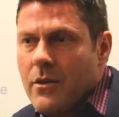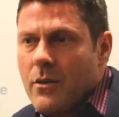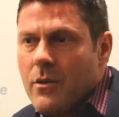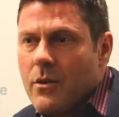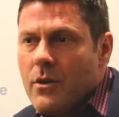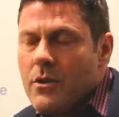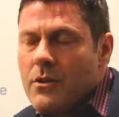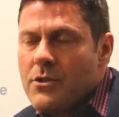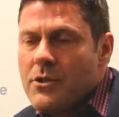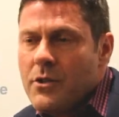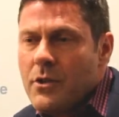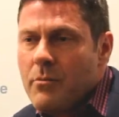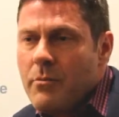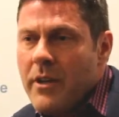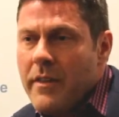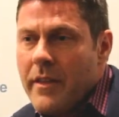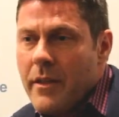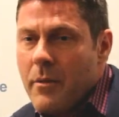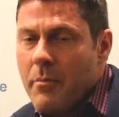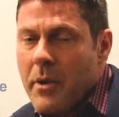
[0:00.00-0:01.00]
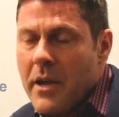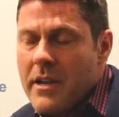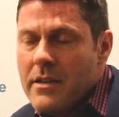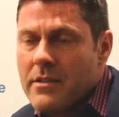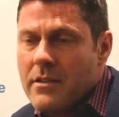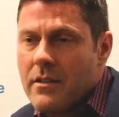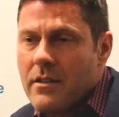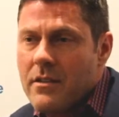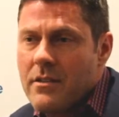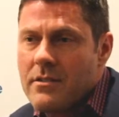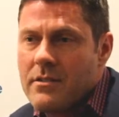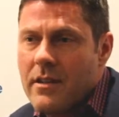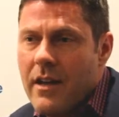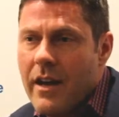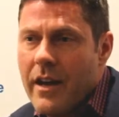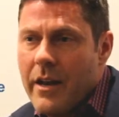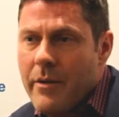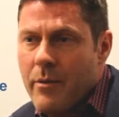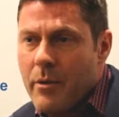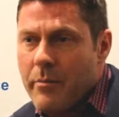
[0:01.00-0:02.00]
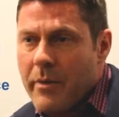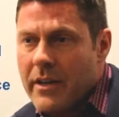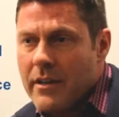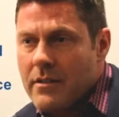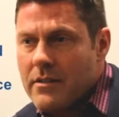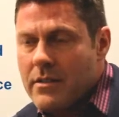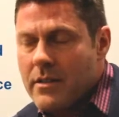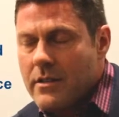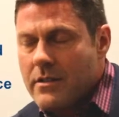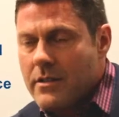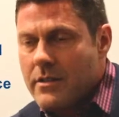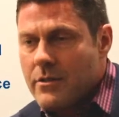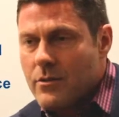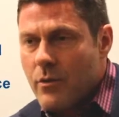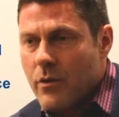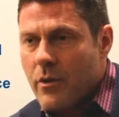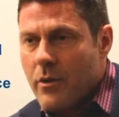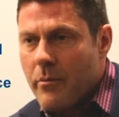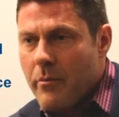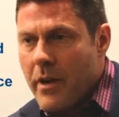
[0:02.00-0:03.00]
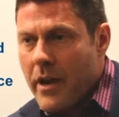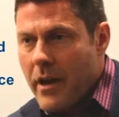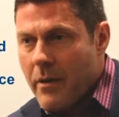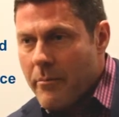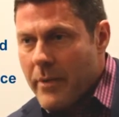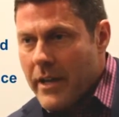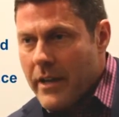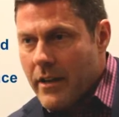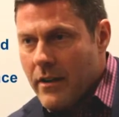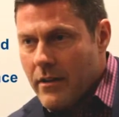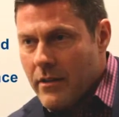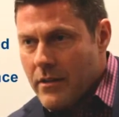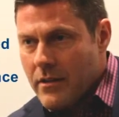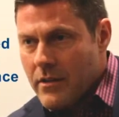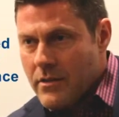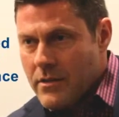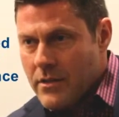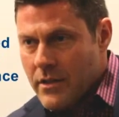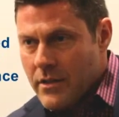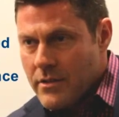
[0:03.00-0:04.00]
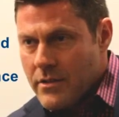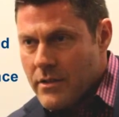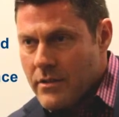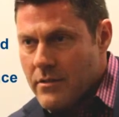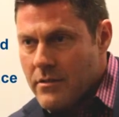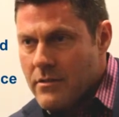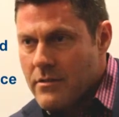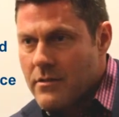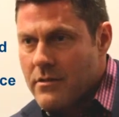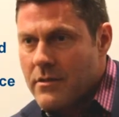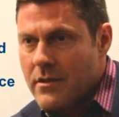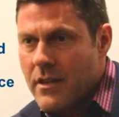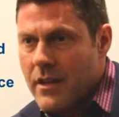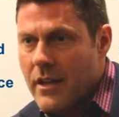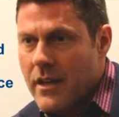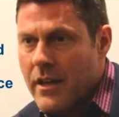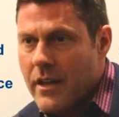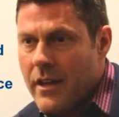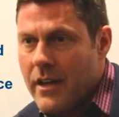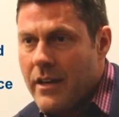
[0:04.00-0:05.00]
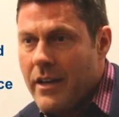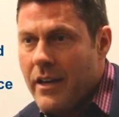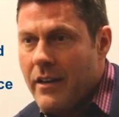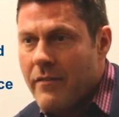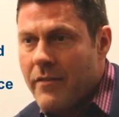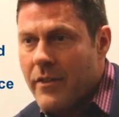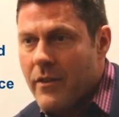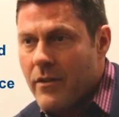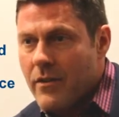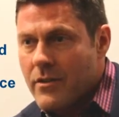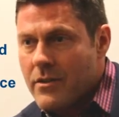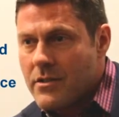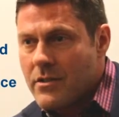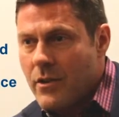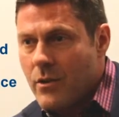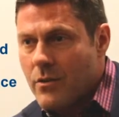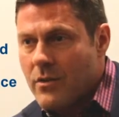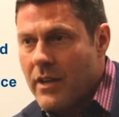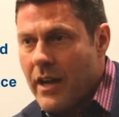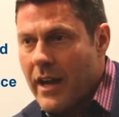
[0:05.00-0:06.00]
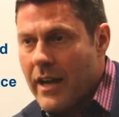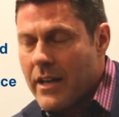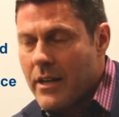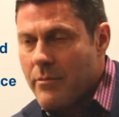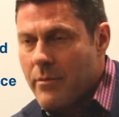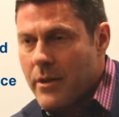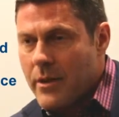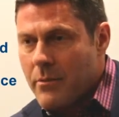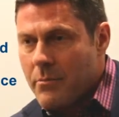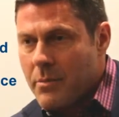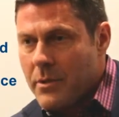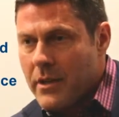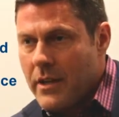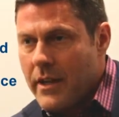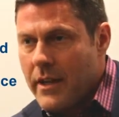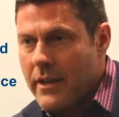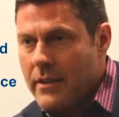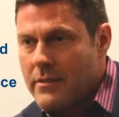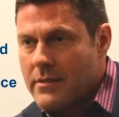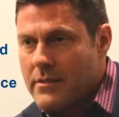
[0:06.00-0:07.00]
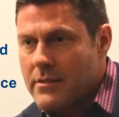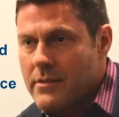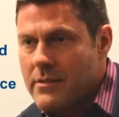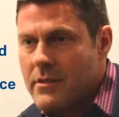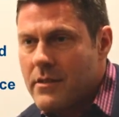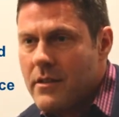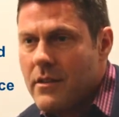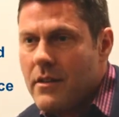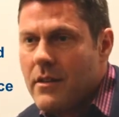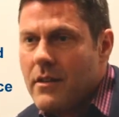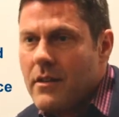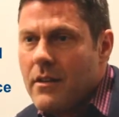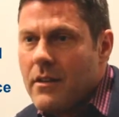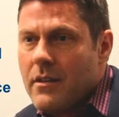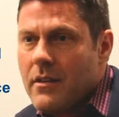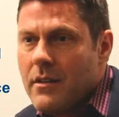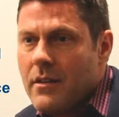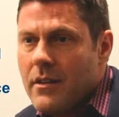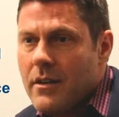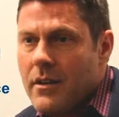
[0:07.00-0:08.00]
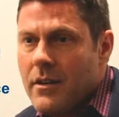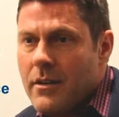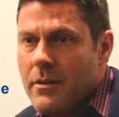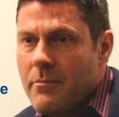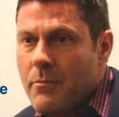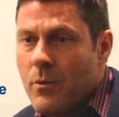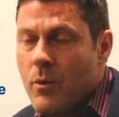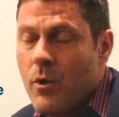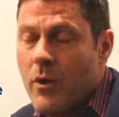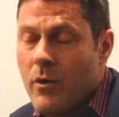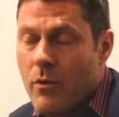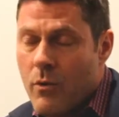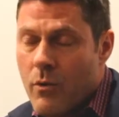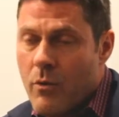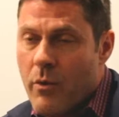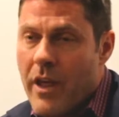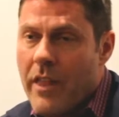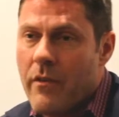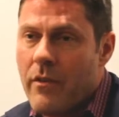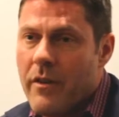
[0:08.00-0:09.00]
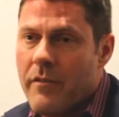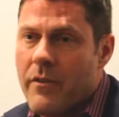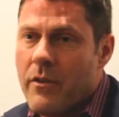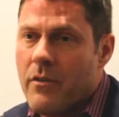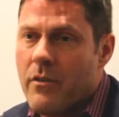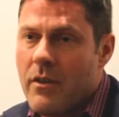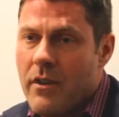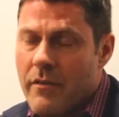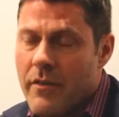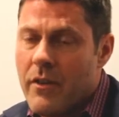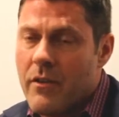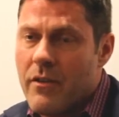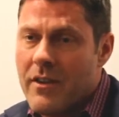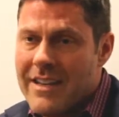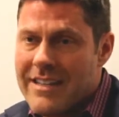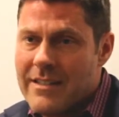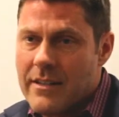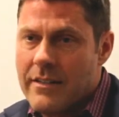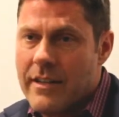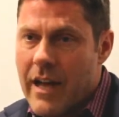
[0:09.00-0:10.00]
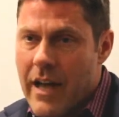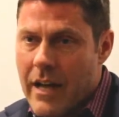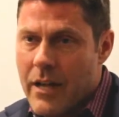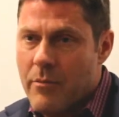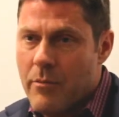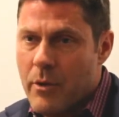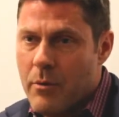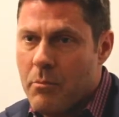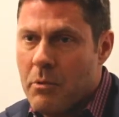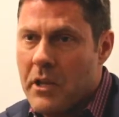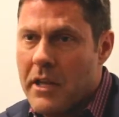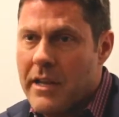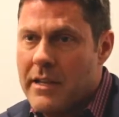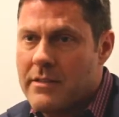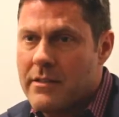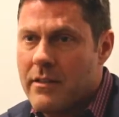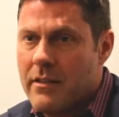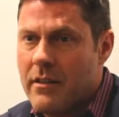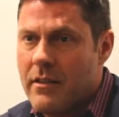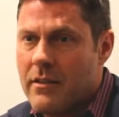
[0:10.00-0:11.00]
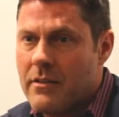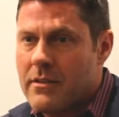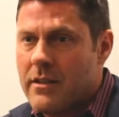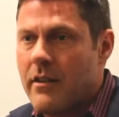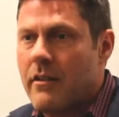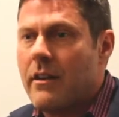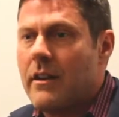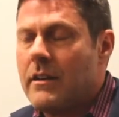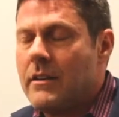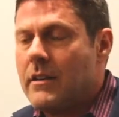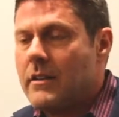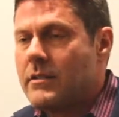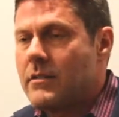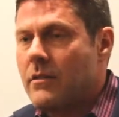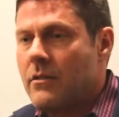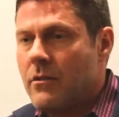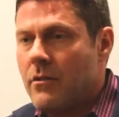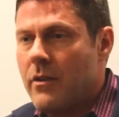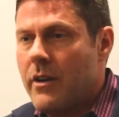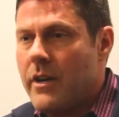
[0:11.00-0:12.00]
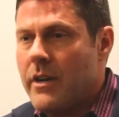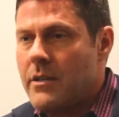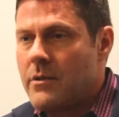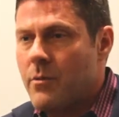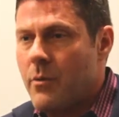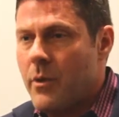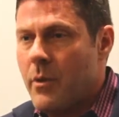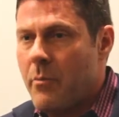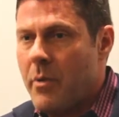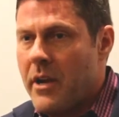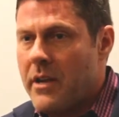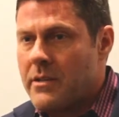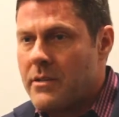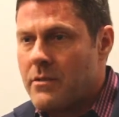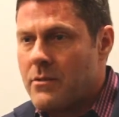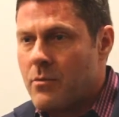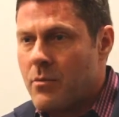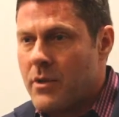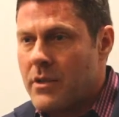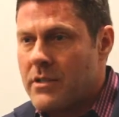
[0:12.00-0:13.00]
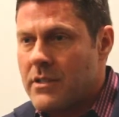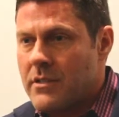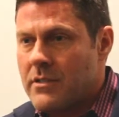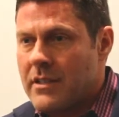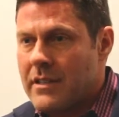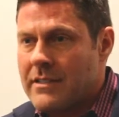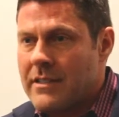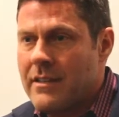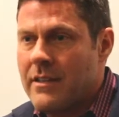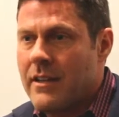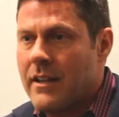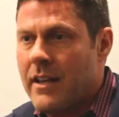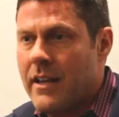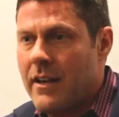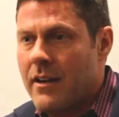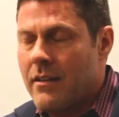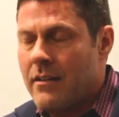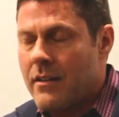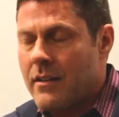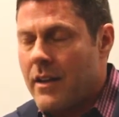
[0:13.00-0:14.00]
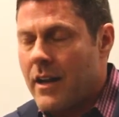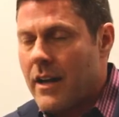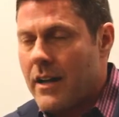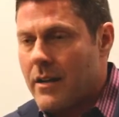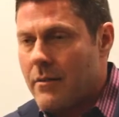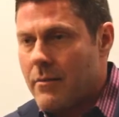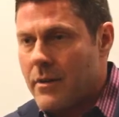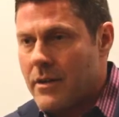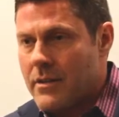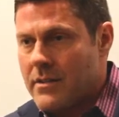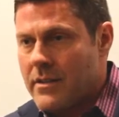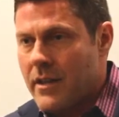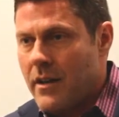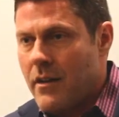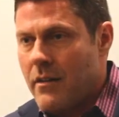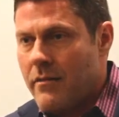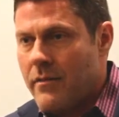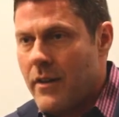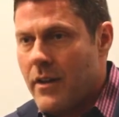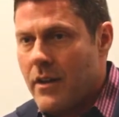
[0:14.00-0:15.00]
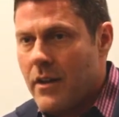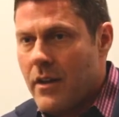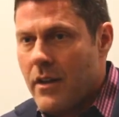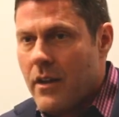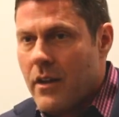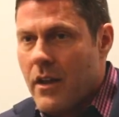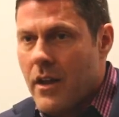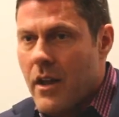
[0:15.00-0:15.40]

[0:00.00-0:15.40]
Well, assuming that the patient is not able to make decisions or they're not making good decisions, and if there is no document in place, or rather if there is a document in place and the surrogate disagrees with the patient's wishes as indicated in the document itself,